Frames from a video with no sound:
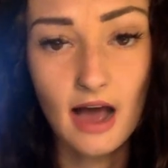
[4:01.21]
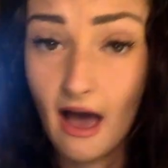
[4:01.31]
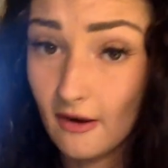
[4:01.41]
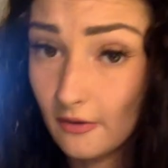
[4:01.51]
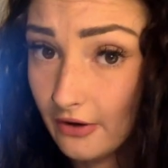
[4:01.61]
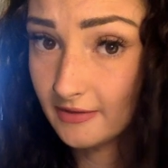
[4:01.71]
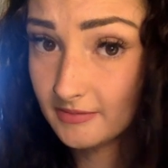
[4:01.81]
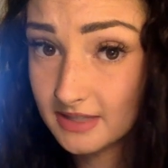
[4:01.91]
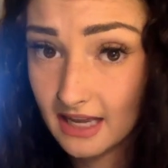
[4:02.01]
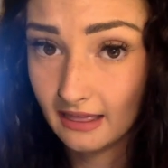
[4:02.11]
I don't
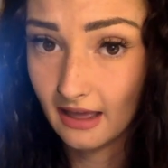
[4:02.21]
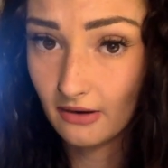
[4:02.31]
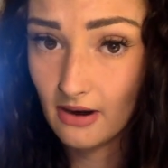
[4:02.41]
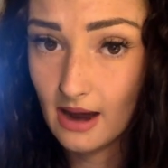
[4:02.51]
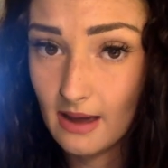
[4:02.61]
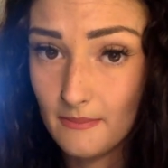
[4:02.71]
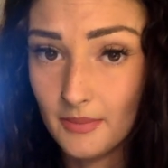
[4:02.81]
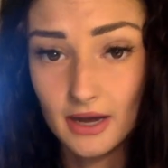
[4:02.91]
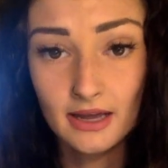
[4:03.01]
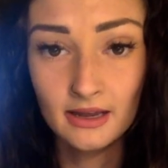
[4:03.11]
I'm saying that right,
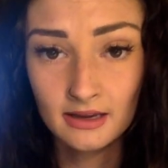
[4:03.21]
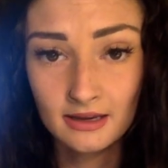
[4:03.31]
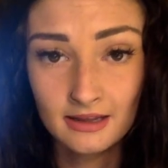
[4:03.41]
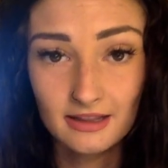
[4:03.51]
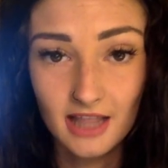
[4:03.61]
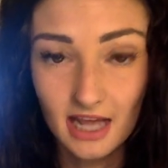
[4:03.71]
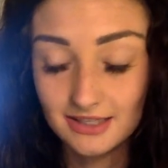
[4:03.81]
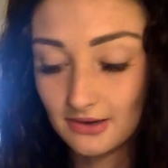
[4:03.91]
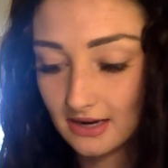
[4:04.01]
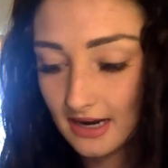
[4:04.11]
but
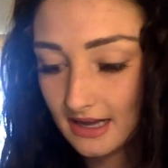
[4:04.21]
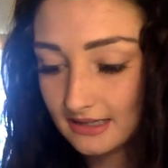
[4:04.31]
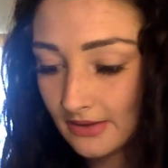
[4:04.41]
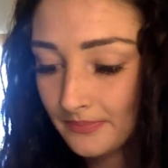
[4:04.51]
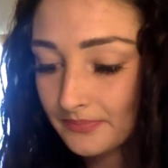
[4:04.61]
that's what it is.